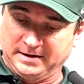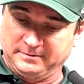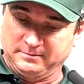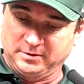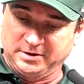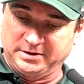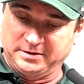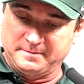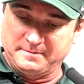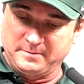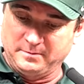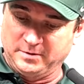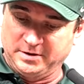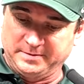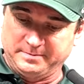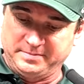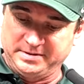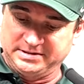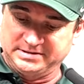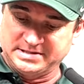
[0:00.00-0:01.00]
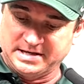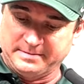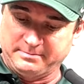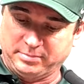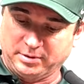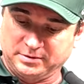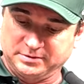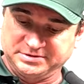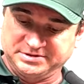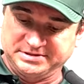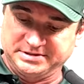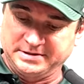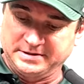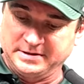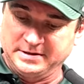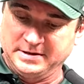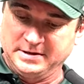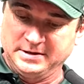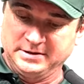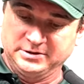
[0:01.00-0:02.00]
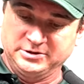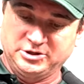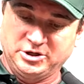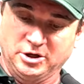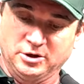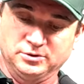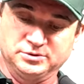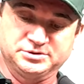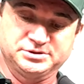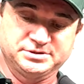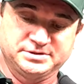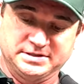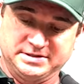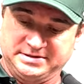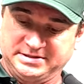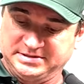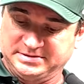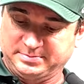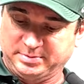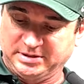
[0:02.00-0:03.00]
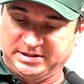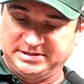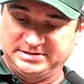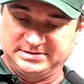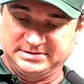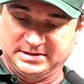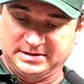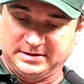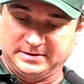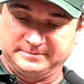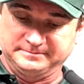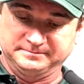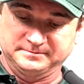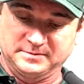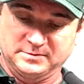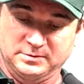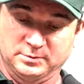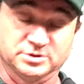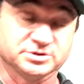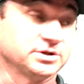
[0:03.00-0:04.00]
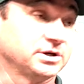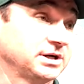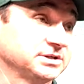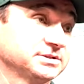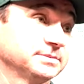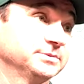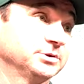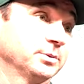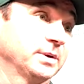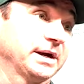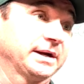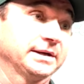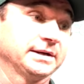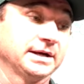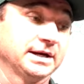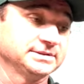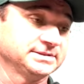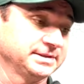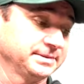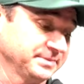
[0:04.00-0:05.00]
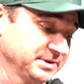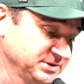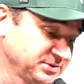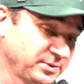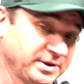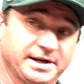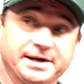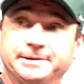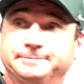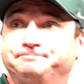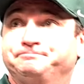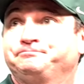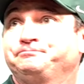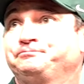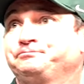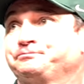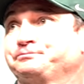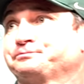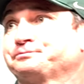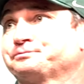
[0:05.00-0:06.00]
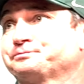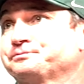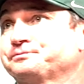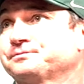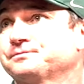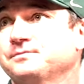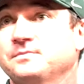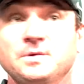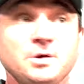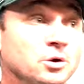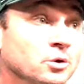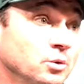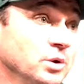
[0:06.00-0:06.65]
what a big-time person, coach, that this place was awesome to recognize him this weekend.